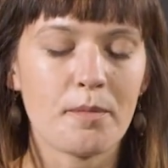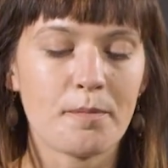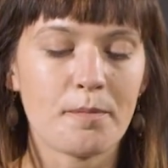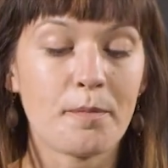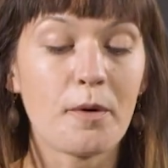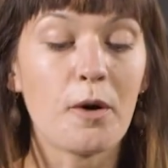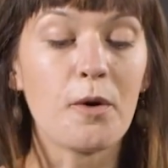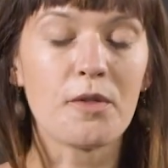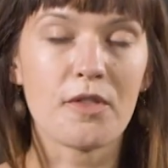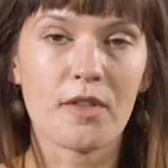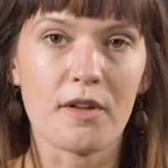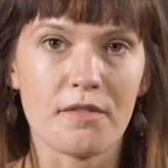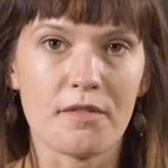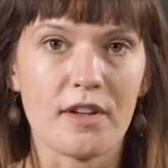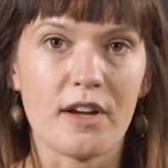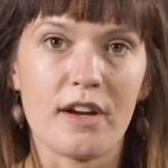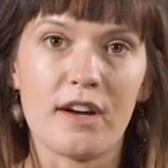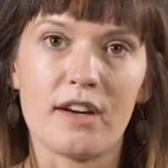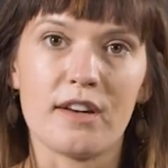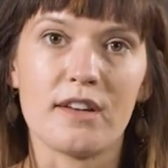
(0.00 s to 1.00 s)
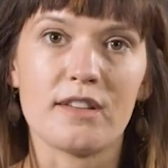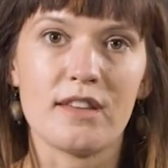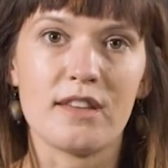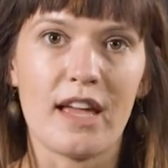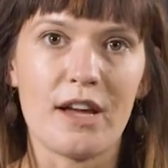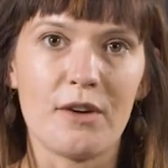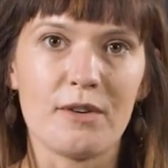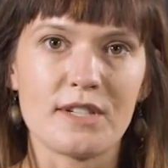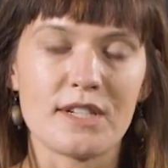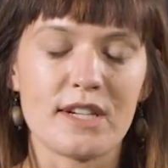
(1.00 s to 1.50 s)
both of their
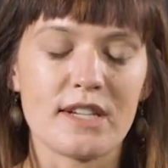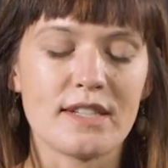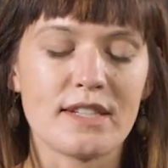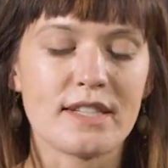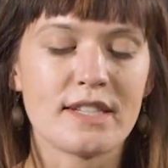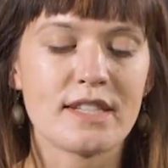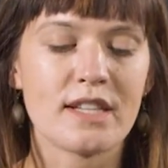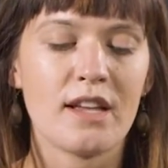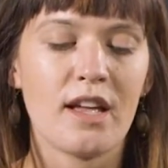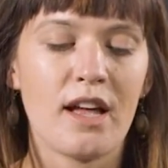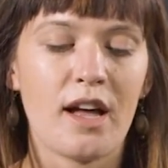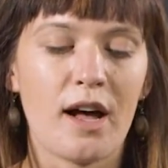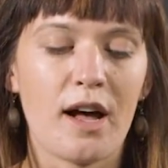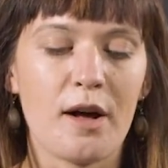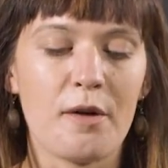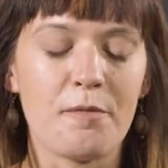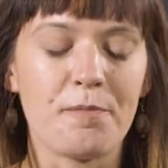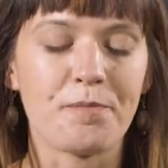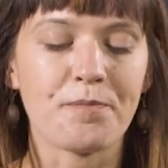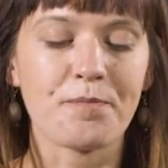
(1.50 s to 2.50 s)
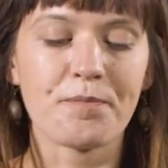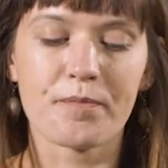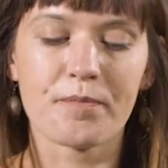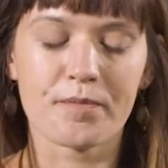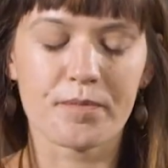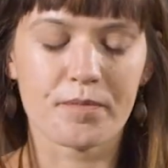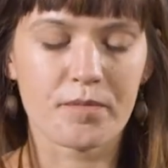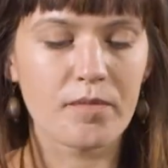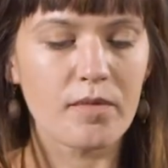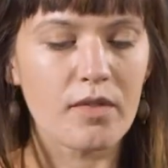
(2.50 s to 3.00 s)
languages
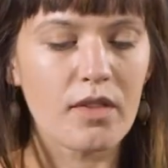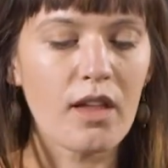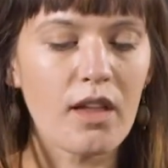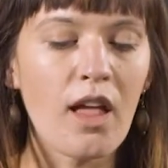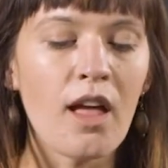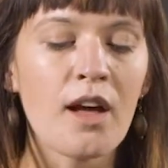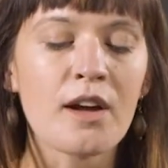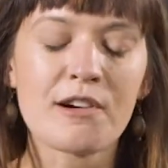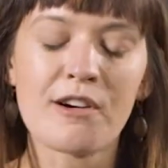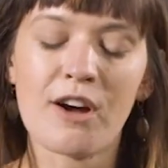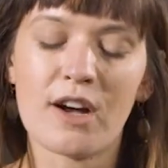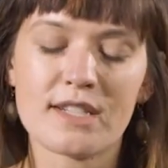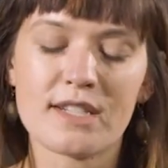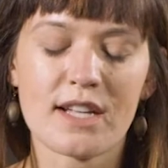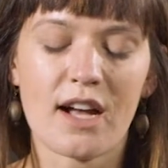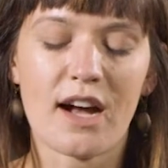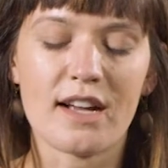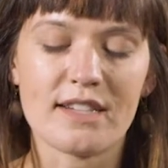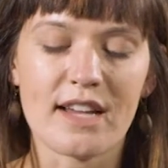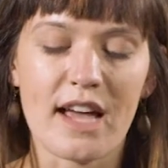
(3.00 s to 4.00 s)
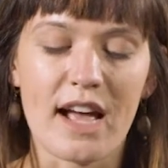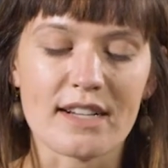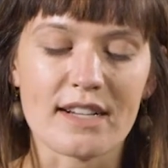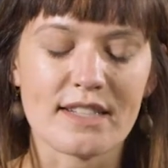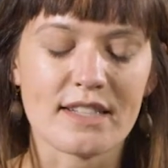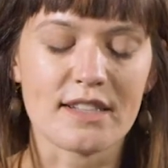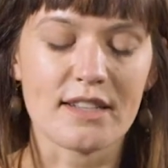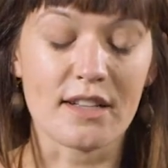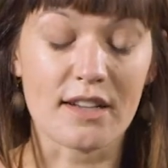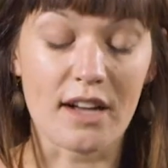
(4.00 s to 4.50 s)
across
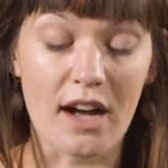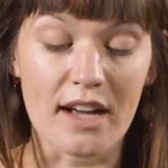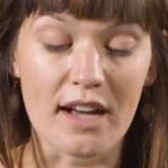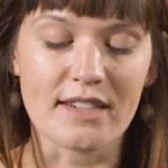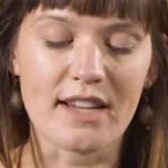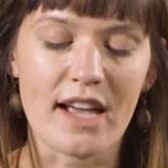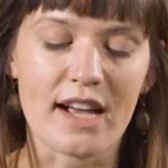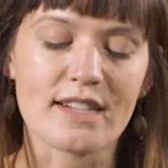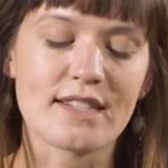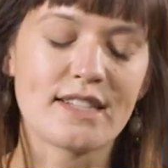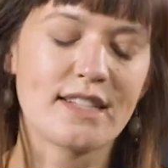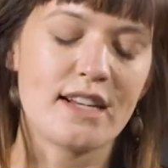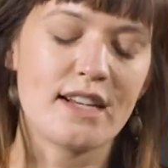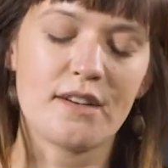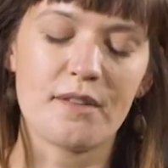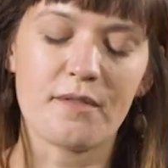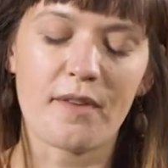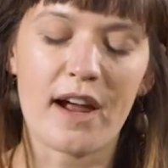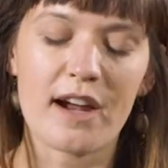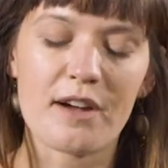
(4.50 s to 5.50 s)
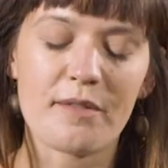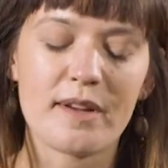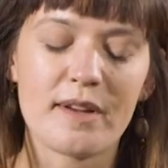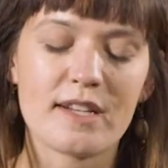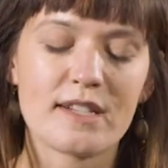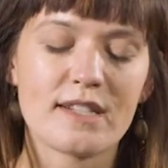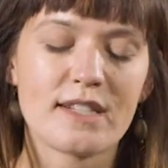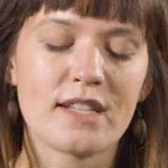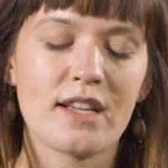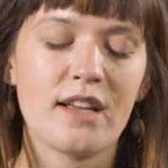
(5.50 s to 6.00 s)
contexts and
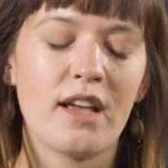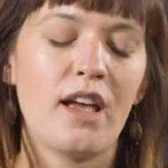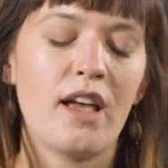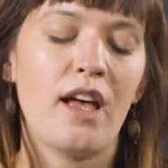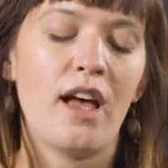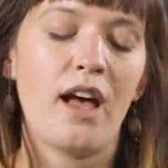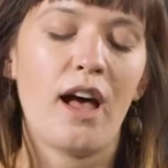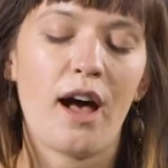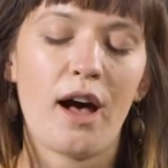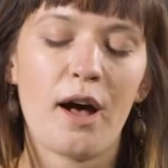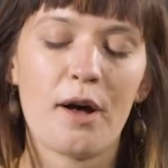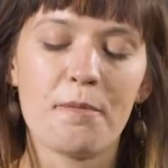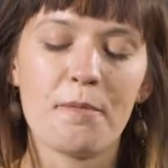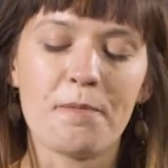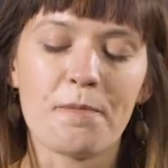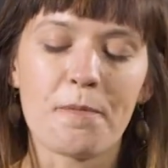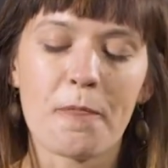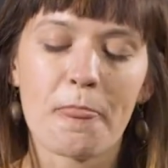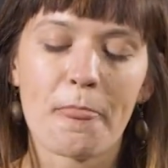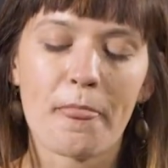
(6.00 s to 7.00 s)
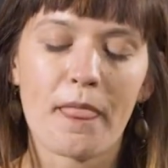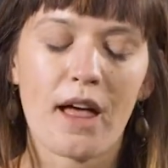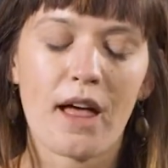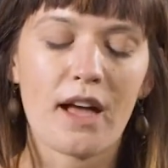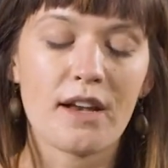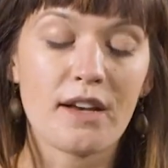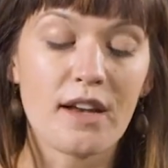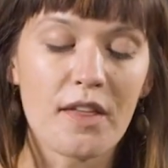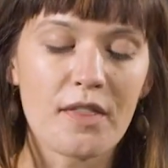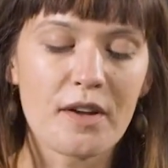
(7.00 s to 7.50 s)
environments.
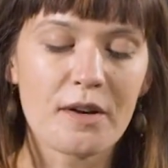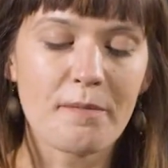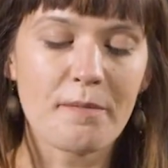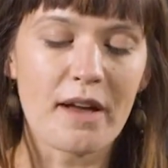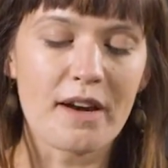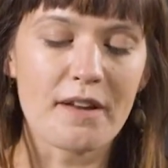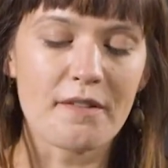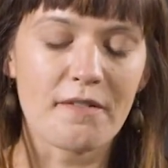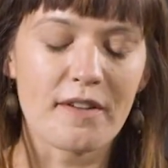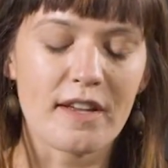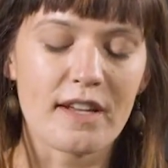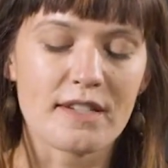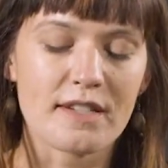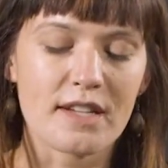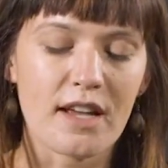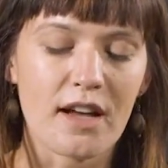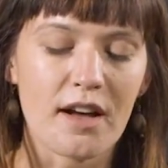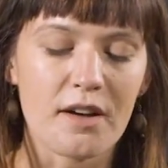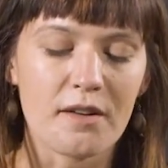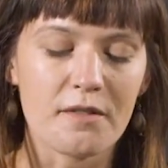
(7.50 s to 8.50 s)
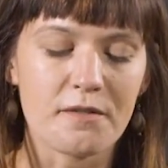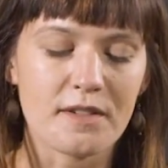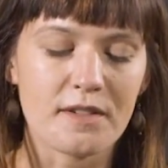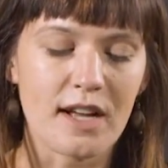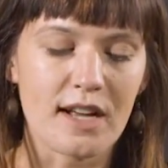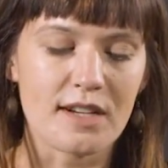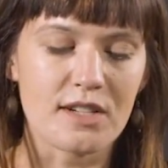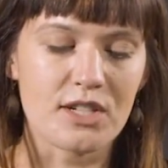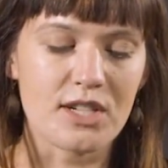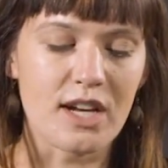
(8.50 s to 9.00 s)
Another benefit of
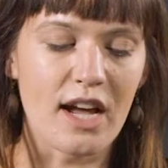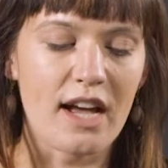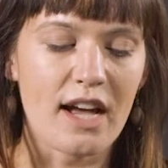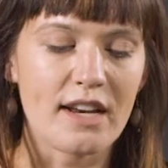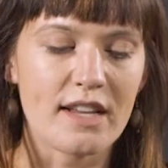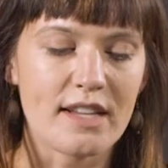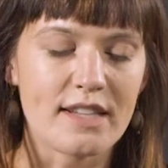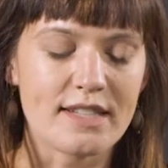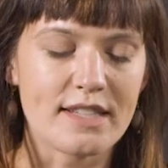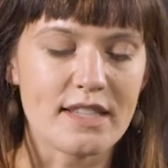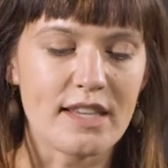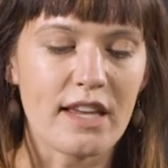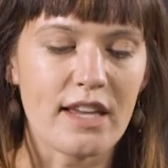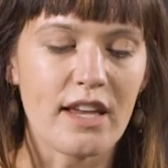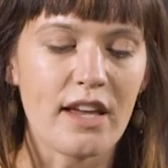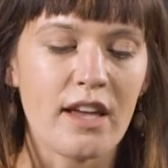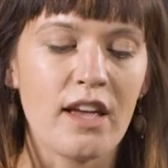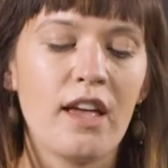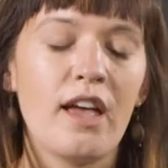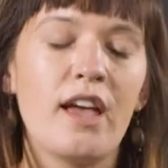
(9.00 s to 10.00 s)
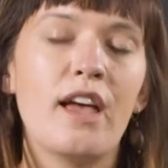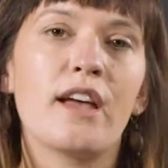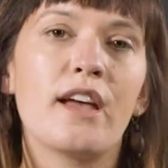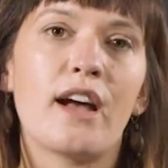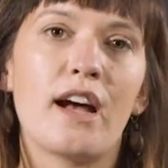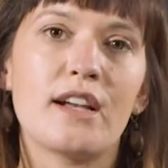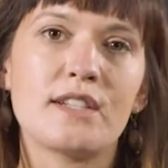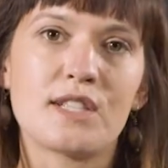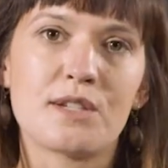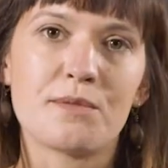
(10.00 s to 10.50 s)
TouchChat is the
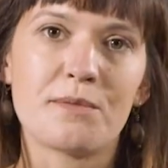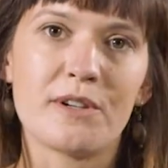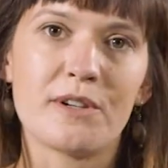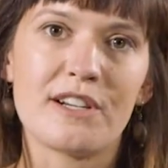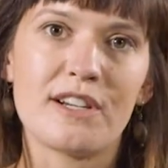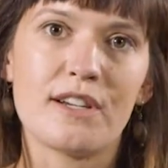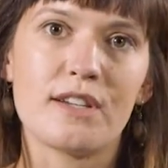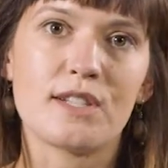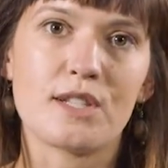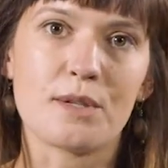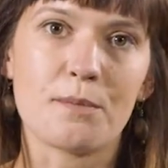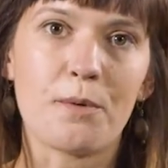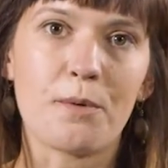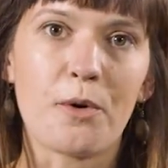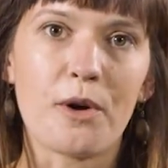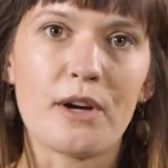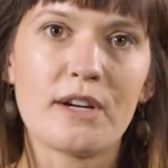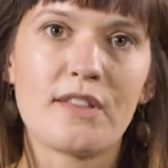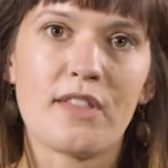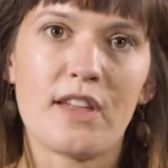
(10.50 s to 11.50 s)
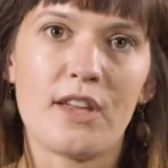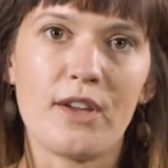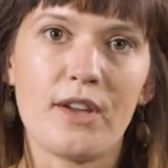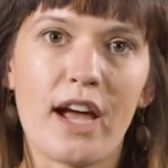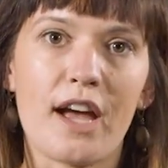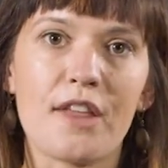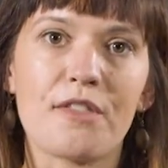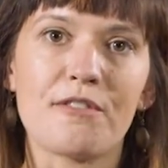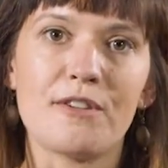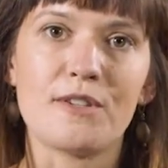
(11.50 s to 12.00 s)
customer support that you
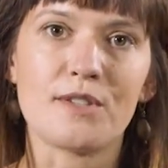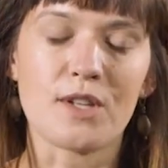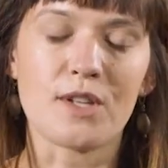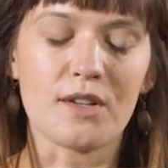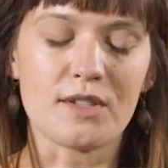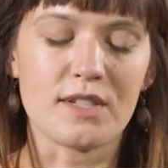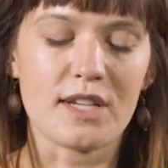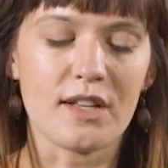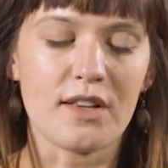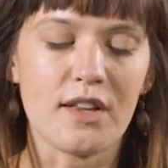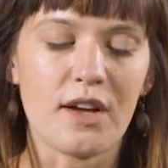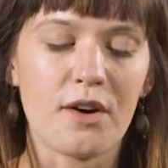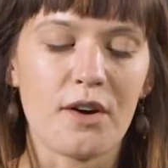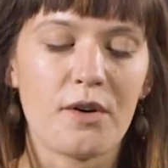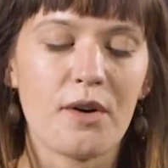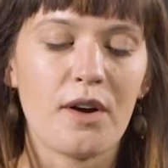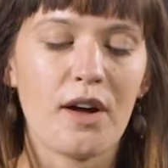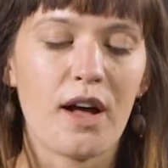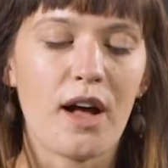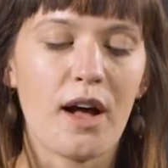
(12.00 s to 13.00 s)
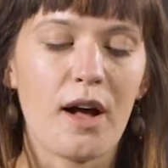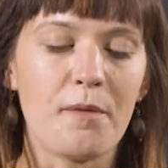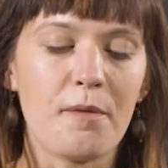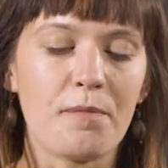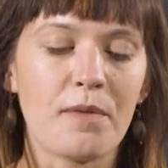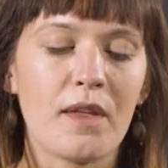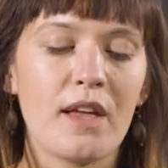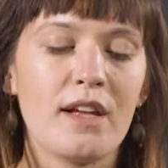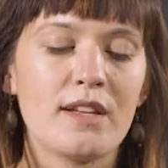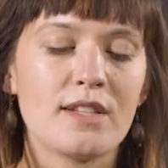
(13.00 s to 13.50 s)
get through Saltillo.
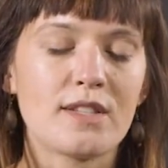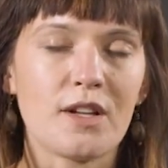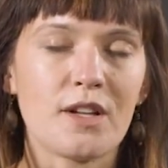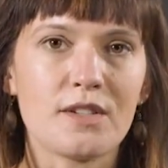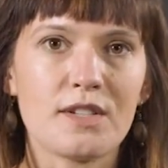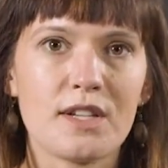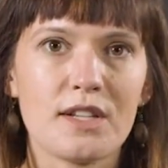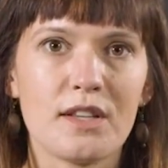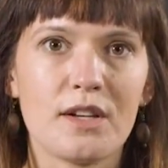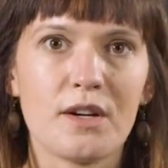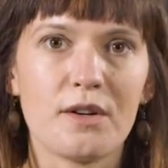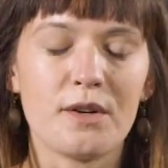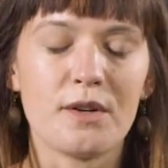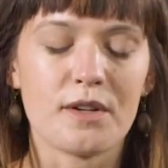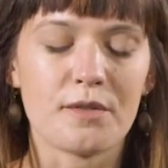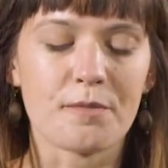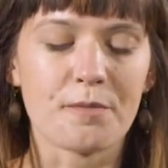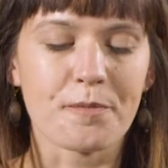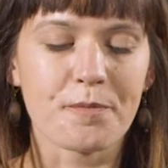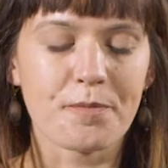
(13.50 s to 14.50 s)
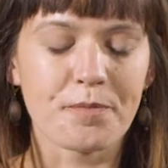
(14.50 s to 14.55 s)
Saltillo